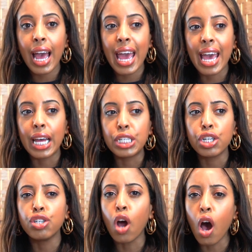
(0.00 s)

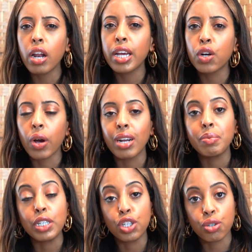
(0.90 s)
and not
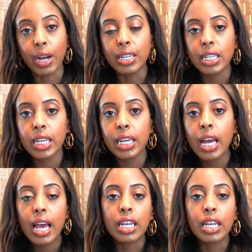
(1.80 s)
incredibly trendy,